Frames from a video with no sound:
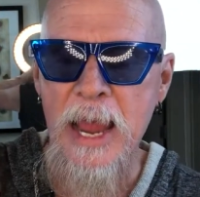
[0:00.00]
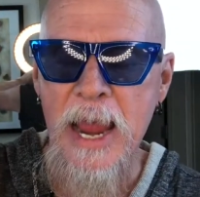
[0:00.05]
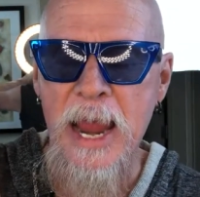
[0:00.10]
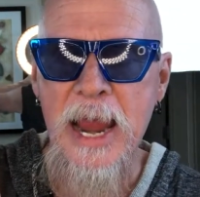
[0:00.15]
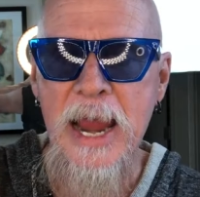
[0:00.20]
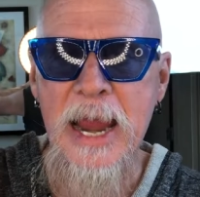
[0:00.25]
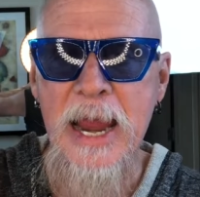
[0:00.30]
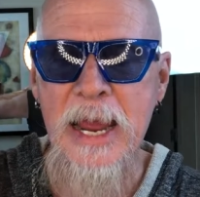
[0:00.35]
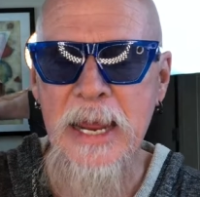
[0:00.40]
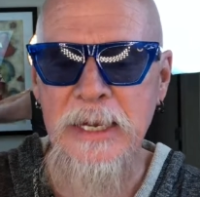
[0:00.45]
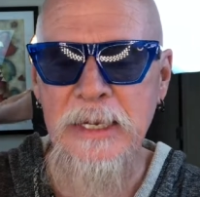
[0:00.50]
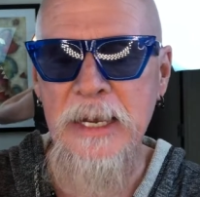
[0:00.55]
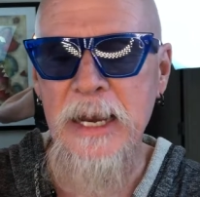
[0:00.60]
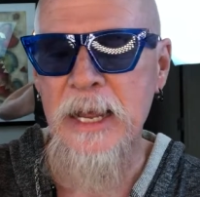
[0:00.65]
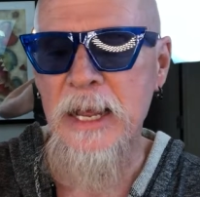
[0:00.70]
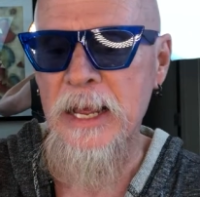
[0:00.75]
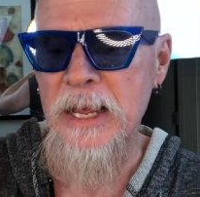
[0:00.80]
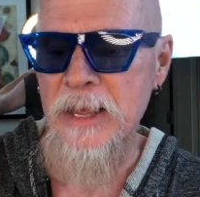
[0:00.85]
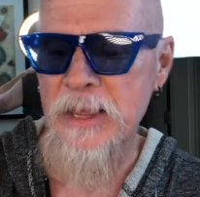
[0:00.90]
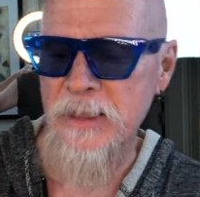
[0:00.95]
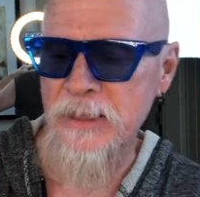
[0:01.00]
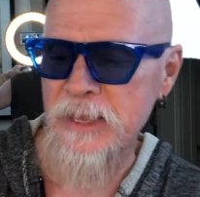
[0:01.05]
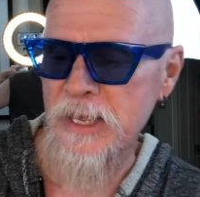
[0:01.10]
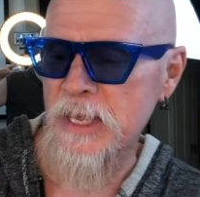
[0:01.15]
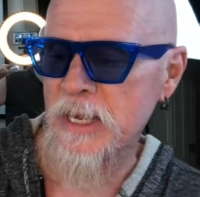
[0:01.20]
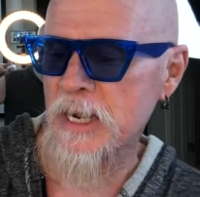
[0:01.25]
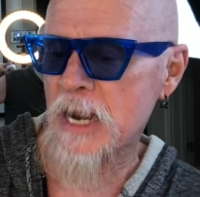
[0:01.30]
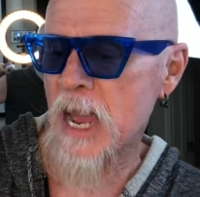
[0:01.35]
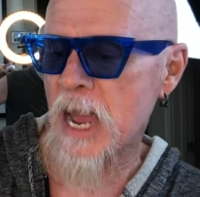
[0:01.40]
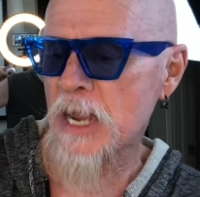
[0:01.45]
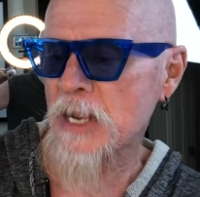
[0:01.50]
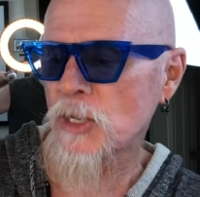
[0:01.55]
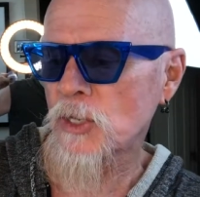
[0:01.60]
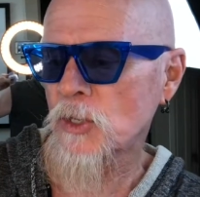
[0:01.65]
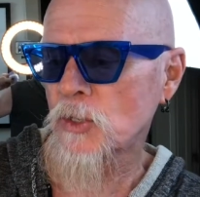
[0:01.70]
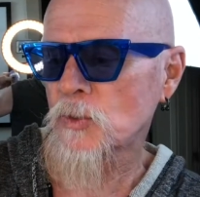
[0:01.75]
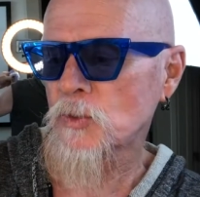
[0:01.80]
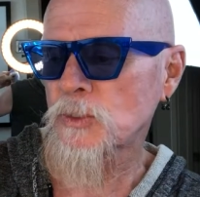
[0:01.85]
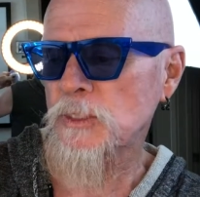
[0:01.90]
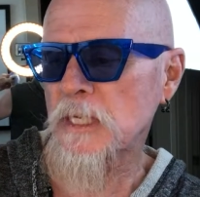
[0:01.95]
And then I
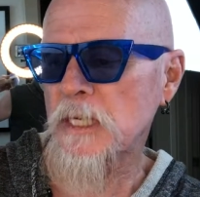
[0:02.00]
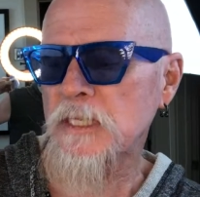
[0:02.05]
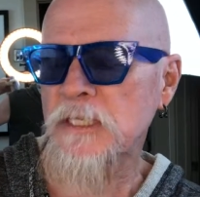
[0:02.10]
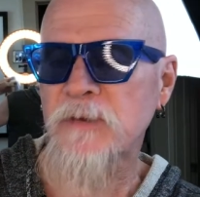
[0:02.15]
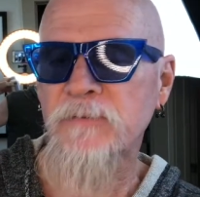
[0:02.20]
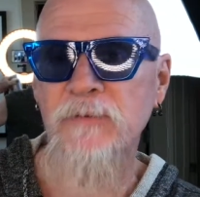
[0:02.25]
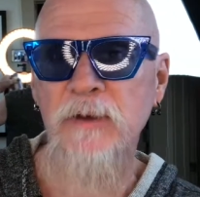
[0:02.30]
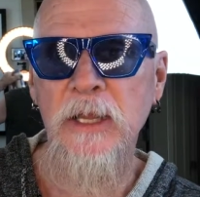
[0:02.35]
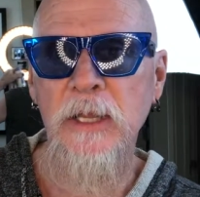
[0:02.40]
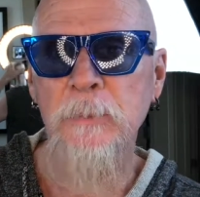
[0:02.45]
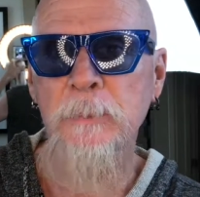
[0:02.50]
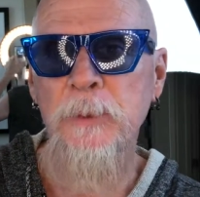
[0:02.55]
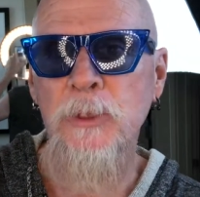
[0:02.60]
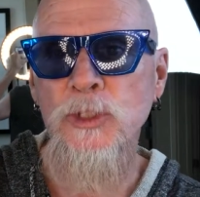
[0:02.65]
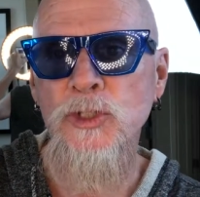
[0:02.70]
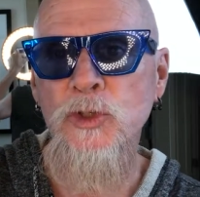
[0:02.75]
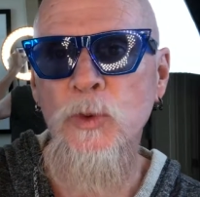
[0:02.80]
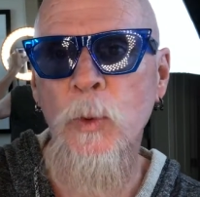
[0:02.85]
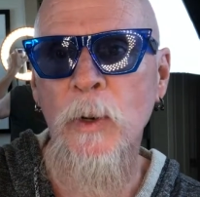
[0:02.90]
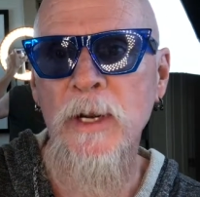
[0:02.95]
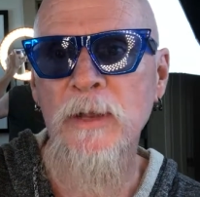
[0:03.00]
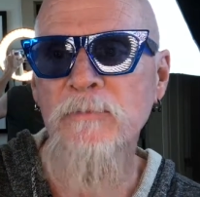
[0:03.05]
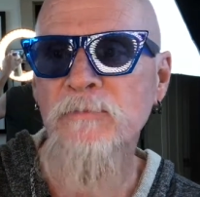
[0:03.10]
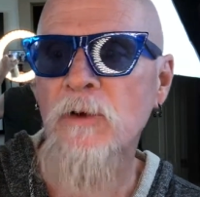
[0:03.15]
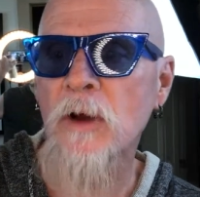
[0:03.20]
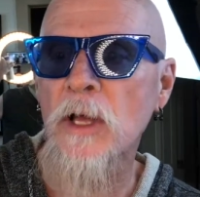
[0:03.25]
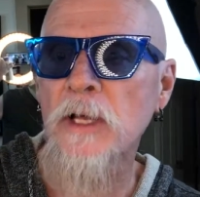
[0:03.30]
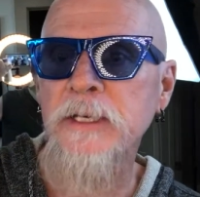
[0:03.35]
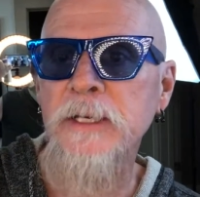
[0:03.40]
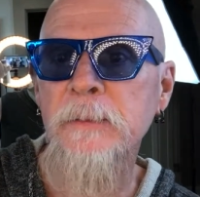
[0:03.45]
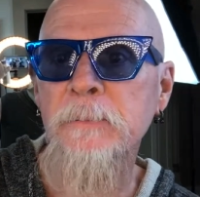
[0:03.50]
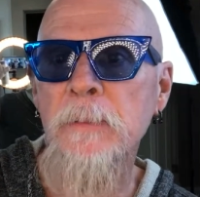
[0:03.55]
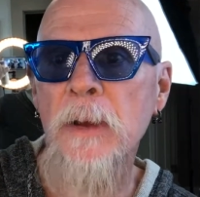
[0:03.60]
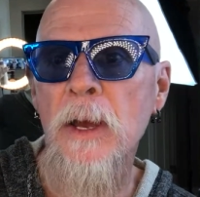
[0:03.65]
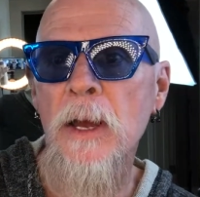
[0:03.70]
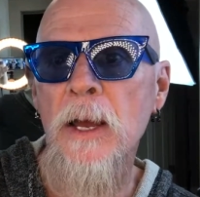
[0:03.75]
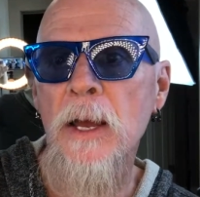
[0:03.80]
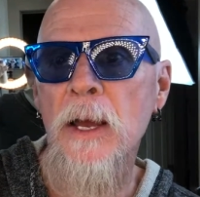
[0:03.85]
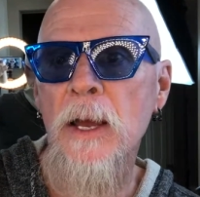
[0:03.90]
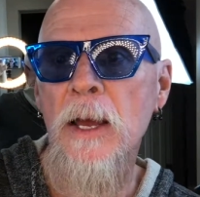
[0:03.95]
use a developer, 20 volume
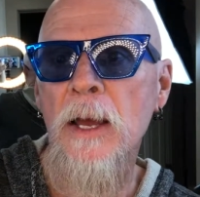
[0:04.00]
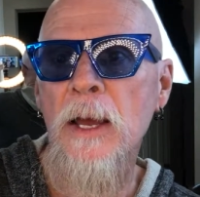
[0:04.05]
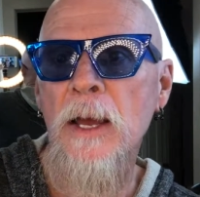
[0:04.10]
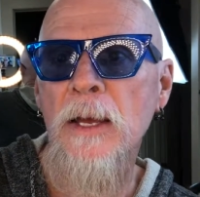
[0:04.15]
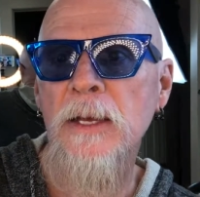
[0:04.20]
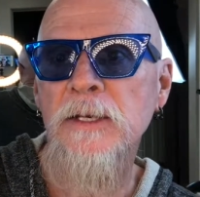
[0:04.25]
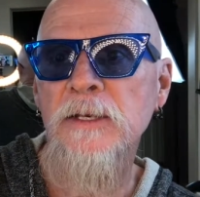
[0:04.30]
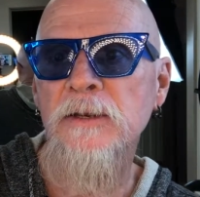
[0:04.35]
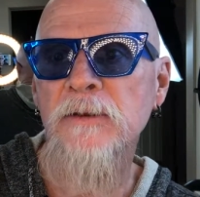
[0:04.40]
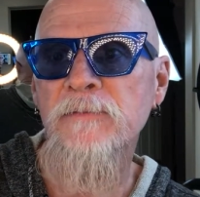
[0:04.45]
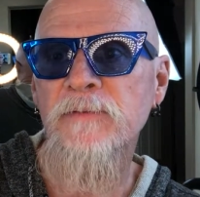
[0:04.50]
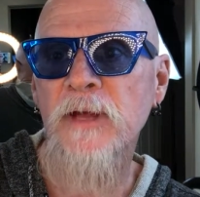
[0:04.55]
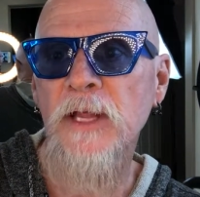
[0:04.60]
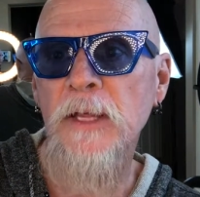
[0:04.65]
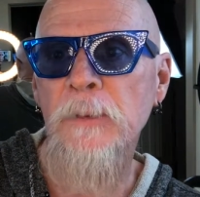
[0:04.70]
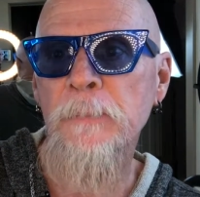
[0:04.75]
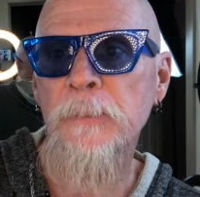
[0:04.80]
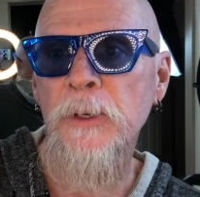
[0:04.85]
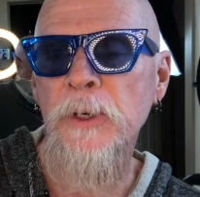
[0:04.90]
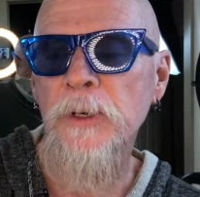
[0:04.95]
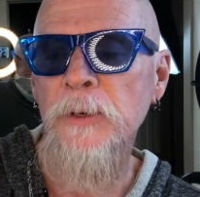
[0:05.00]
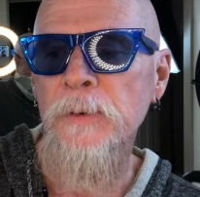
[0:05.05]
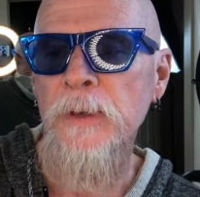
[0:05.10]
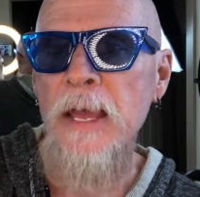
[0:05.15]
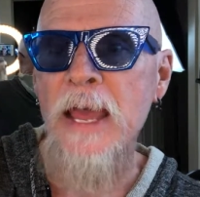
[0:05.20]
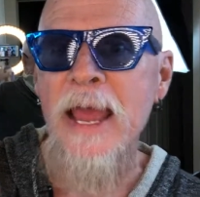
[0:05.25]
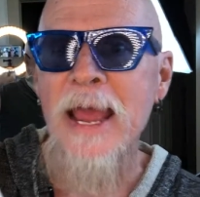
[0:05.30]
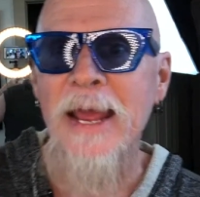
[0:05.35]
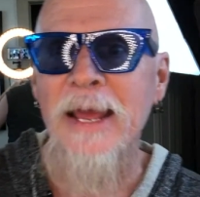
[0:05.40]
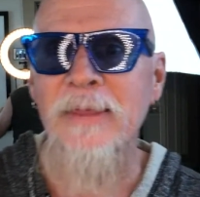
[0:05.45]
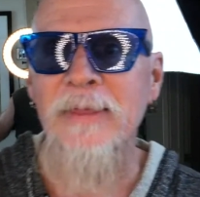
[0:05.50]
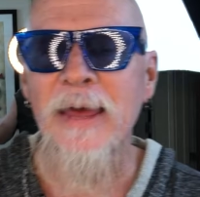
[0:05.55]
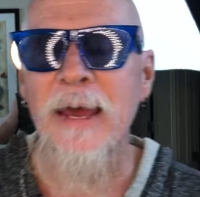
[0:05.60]
developer. And